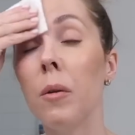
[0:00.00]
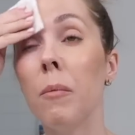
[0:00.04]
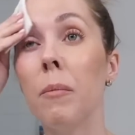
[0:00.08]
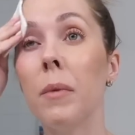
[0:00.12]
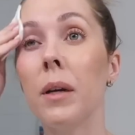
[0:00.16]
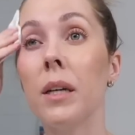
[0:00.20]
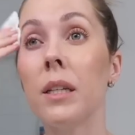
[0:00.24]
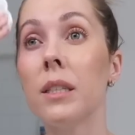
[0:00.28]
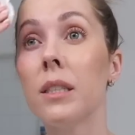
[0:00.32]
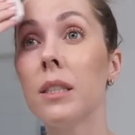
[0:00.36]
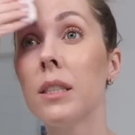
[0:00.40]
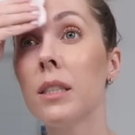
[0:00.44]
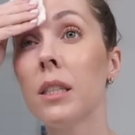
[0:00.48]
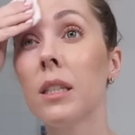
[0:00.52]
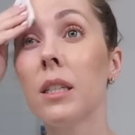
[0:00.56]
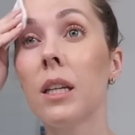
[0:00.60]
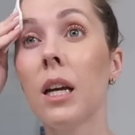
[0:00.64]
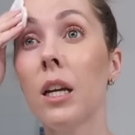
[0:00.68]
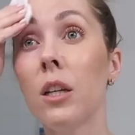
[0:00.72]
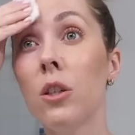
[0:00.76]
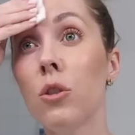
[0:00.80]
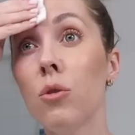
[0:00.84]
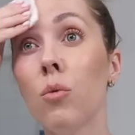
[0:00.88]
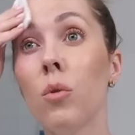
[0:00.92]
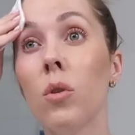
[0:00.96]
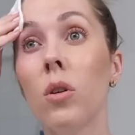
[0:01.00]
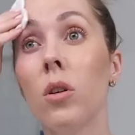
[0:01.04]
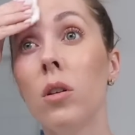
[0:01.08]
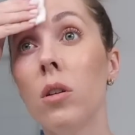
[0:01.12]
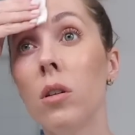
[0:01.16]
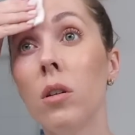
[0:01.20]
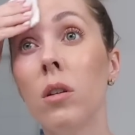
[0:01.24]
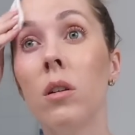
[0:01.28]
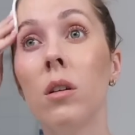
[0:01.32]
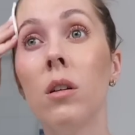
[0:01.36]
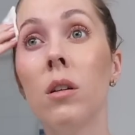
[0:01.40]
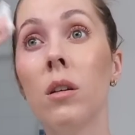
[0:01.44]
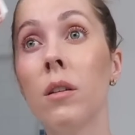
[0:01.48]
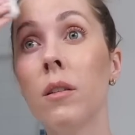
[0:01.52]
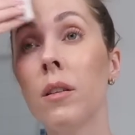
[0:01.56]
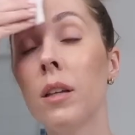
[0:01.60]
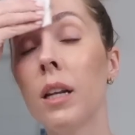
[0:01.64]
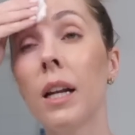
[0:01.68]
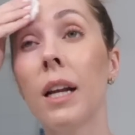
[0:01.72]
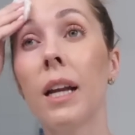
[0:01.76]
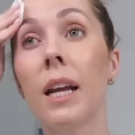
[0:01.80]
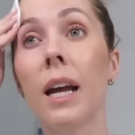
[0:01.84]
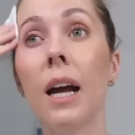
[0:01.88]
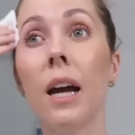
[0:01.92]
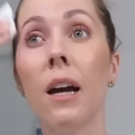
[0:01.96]
my schedule that
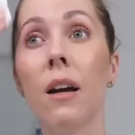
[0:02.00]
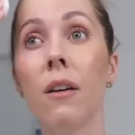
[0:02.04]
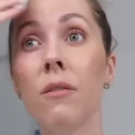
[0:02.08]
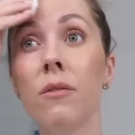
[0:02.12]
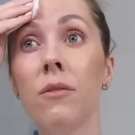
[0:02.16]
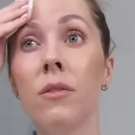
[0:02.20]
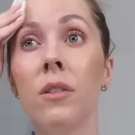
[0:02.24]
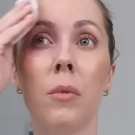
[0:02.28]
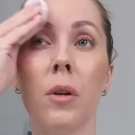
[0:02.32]
I have.